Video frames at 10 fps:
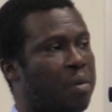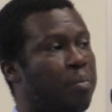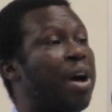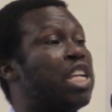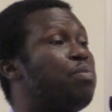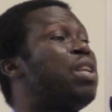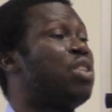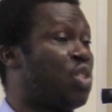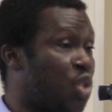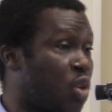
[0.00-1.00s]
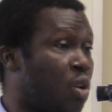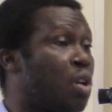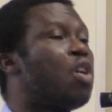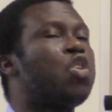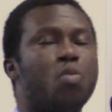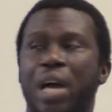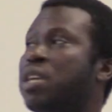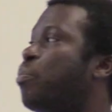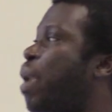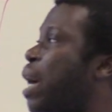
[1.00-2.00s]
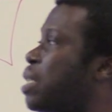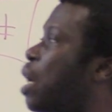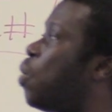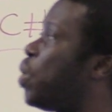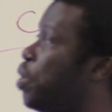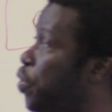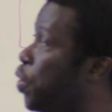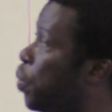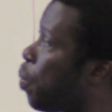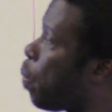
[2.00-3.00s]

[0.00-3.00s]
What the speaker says: management decision, human impact, and what have you.